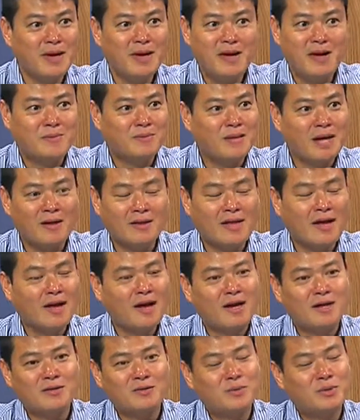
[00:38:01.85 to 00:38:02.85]
I'm not that
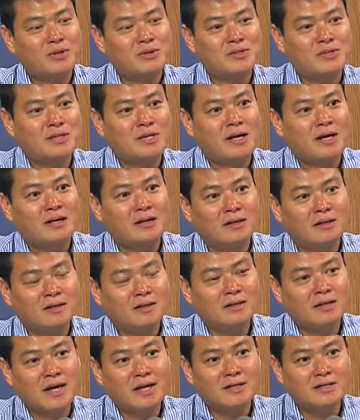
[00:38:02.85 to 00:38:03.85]
kind of person that
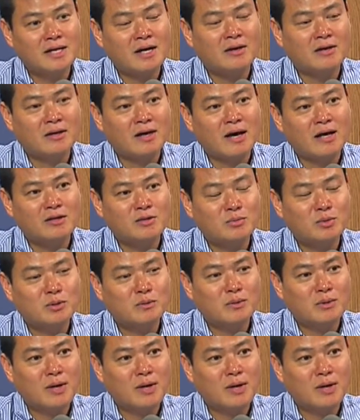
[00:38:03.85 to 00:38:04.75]
like telling other people how